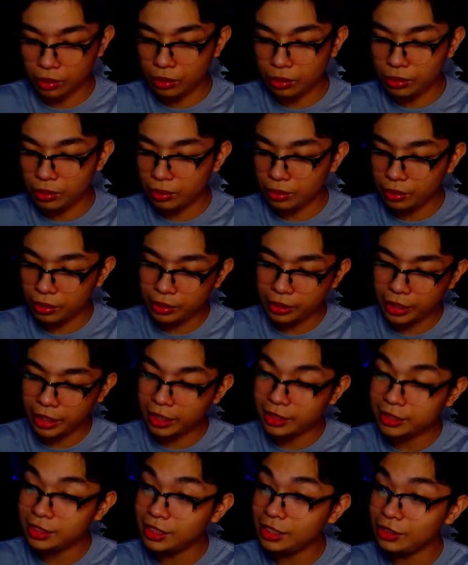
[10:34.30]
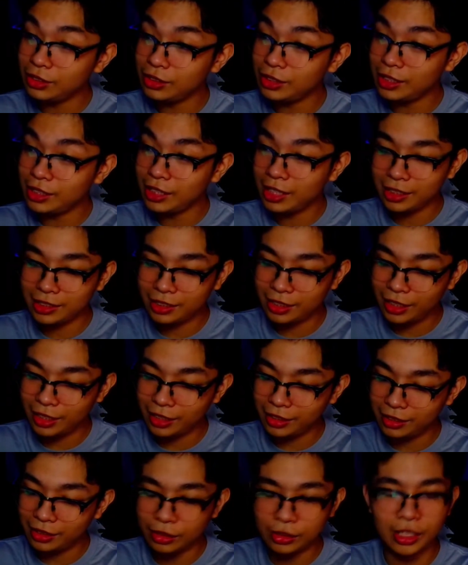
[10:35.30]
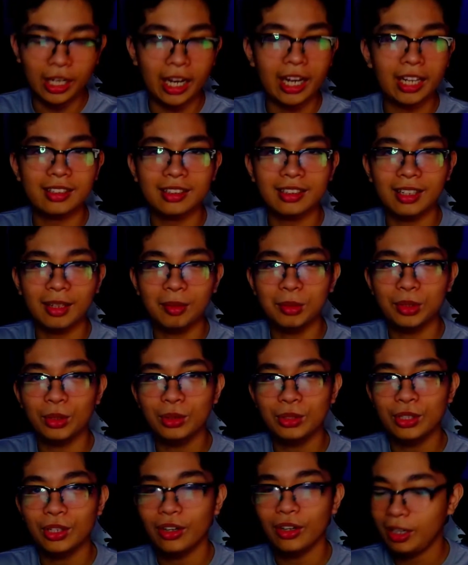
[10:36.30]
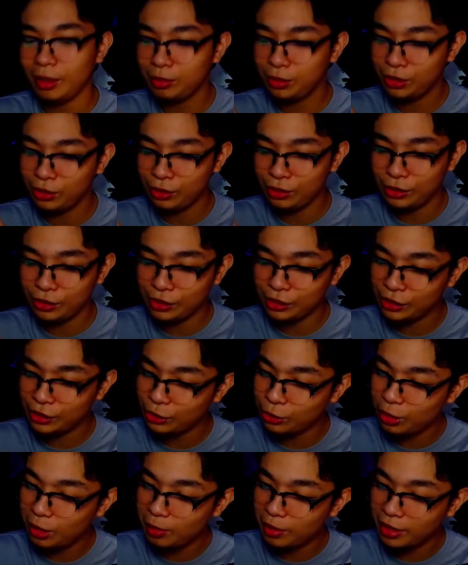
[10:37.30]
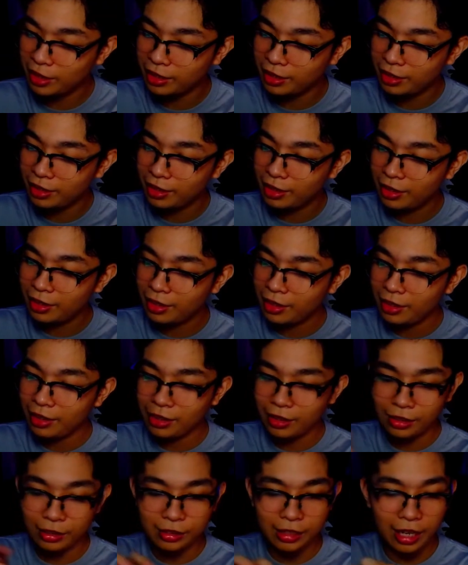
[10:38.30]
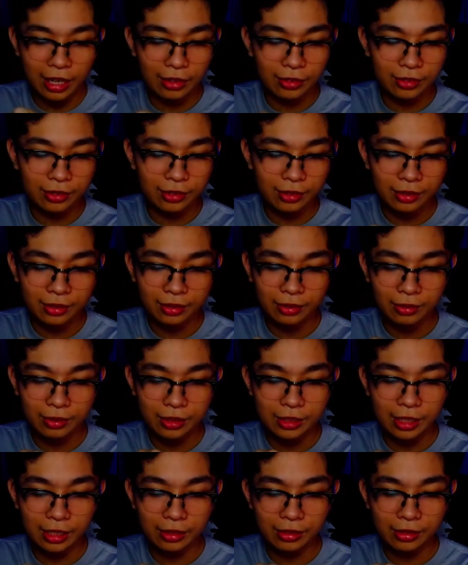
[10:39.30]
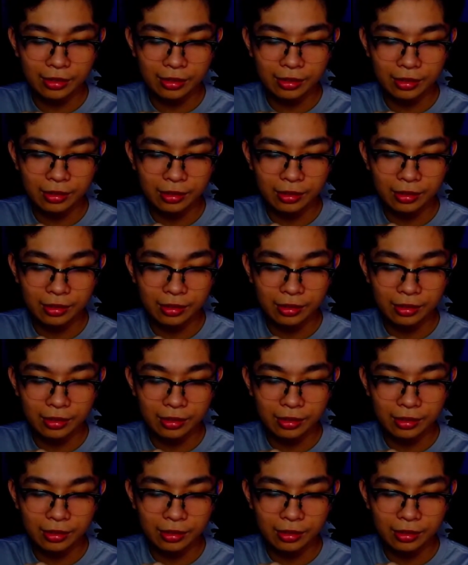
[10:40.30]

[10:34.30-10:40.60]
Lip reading: Oh, okay. I see. You see that, chat? Chat. I'm so sorry. I'm so used to streaming. Down. What's down?